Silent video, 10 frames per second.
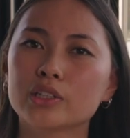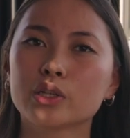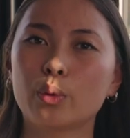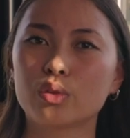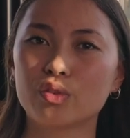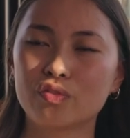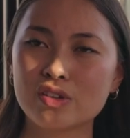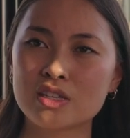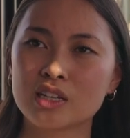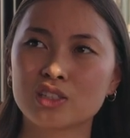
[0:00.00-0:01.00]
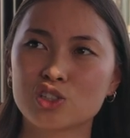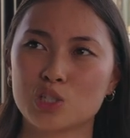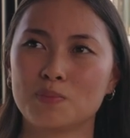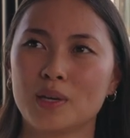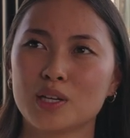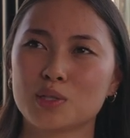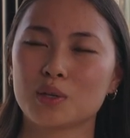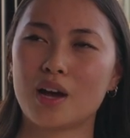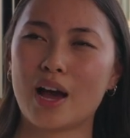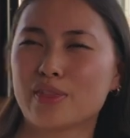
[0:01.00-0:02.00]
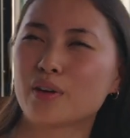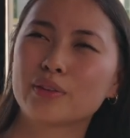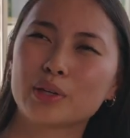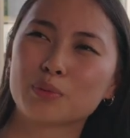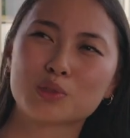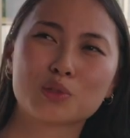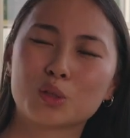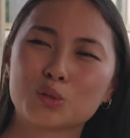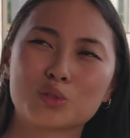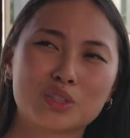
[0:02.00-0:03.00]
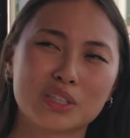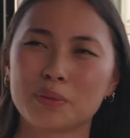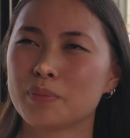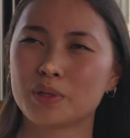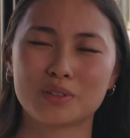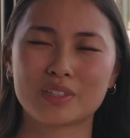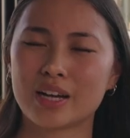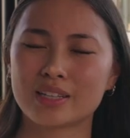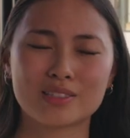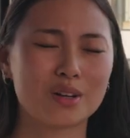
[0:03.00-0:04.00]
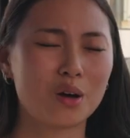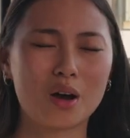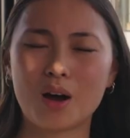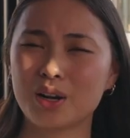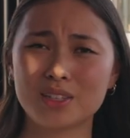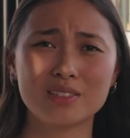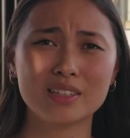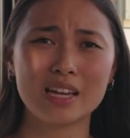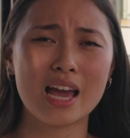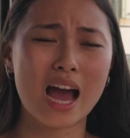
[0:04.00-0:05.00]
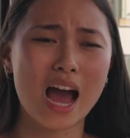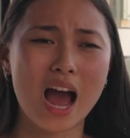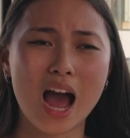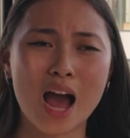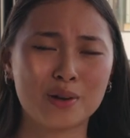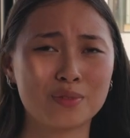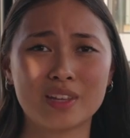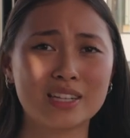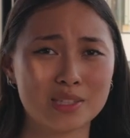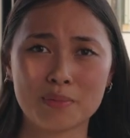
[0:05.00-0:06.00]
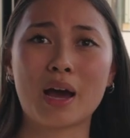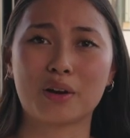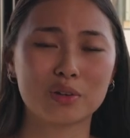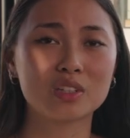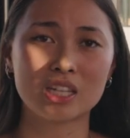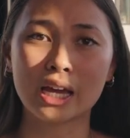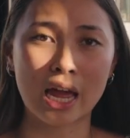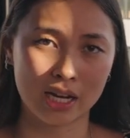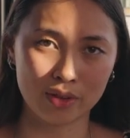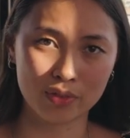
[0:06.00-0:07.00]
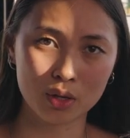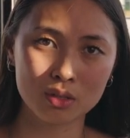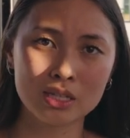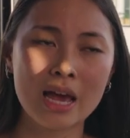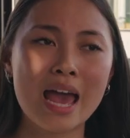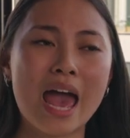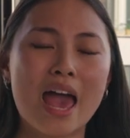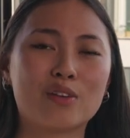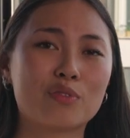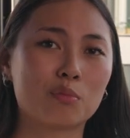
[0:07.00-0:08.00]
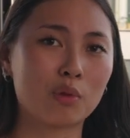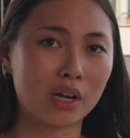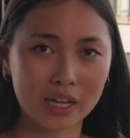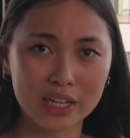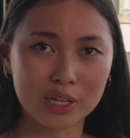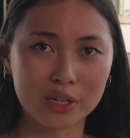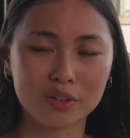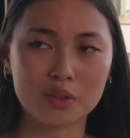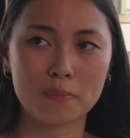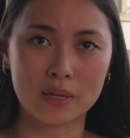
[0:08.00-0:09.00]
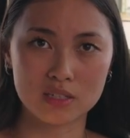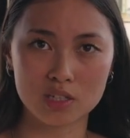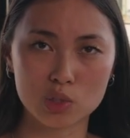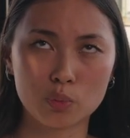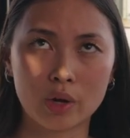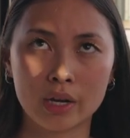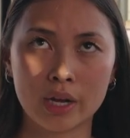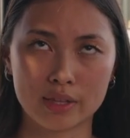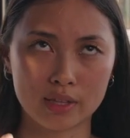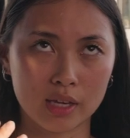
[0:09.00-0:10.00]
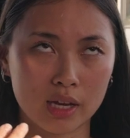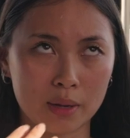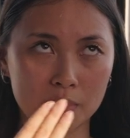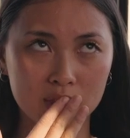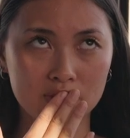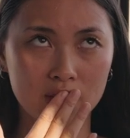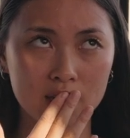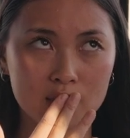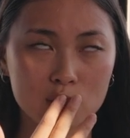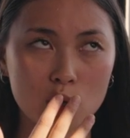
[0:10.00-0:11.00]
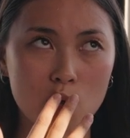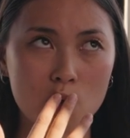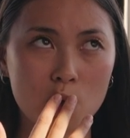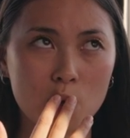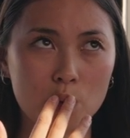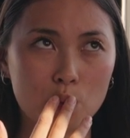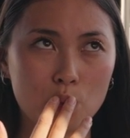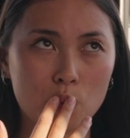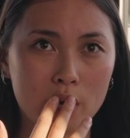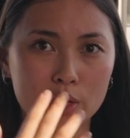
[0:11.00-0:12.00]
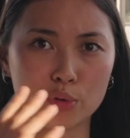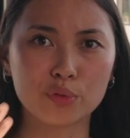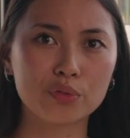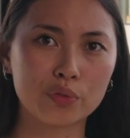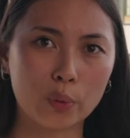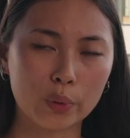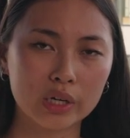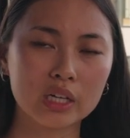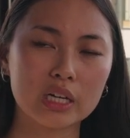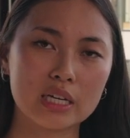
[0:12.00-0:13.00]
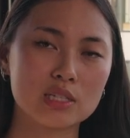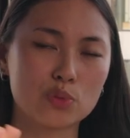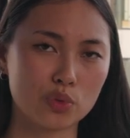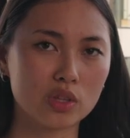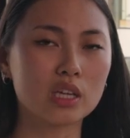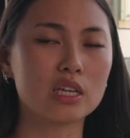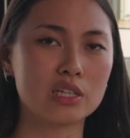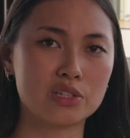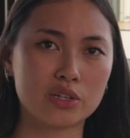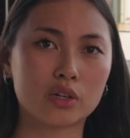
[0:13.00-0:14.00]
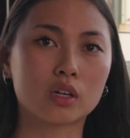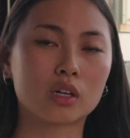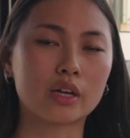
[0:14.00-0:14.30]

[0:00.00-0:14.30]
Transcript: to go with the physics just because I thought that it was closer to computer science. Honestly, it doesn't matter. You can take any of those. And from what I hear, the business one, I believe it is 104, is the easier